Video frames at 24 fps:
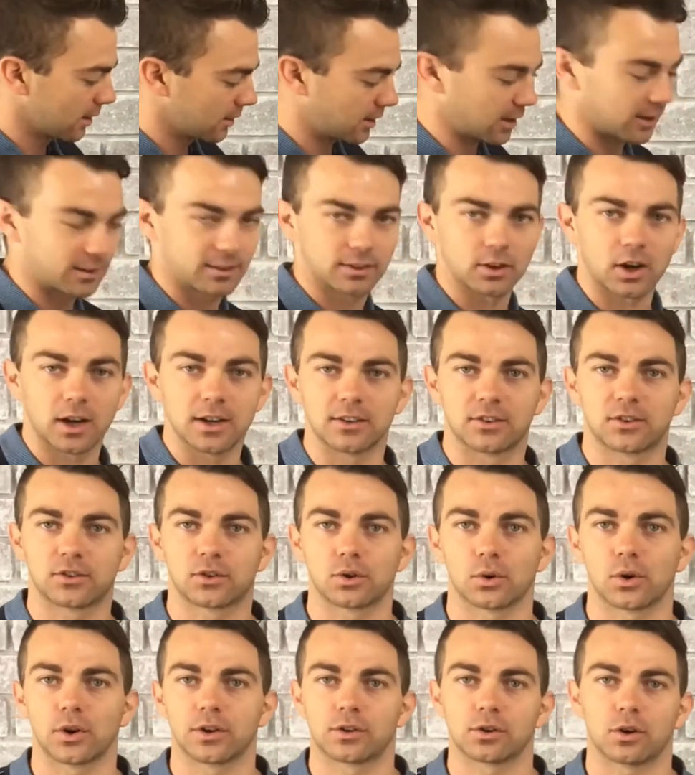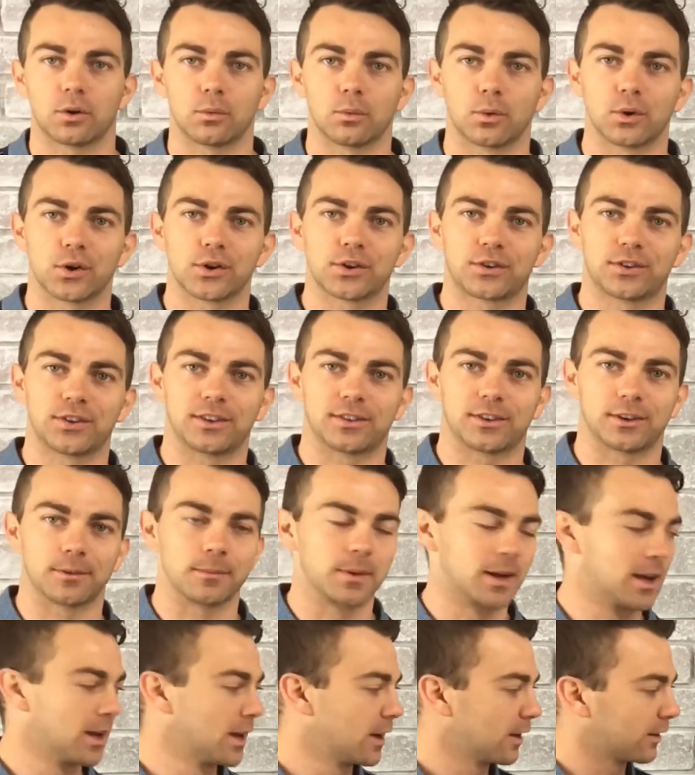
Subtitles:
just like your storage hot water system.